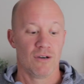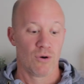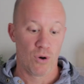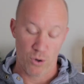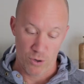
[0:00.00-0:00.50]

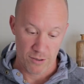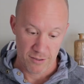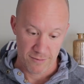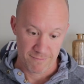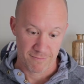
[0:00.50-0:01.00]
Whew.
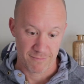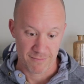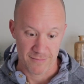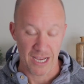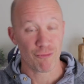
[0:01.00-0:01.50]

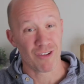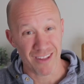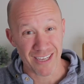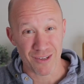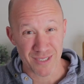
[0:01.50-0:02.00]
I really
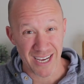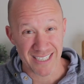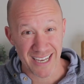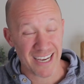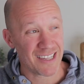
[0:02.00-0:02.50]
like those
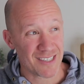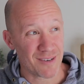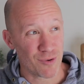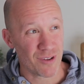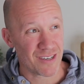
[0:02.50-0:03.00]
guys. I gotta listen to
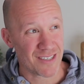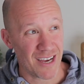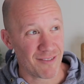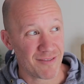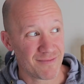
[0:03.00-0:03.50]
more of their
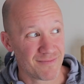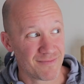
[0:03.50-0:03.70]
stuff.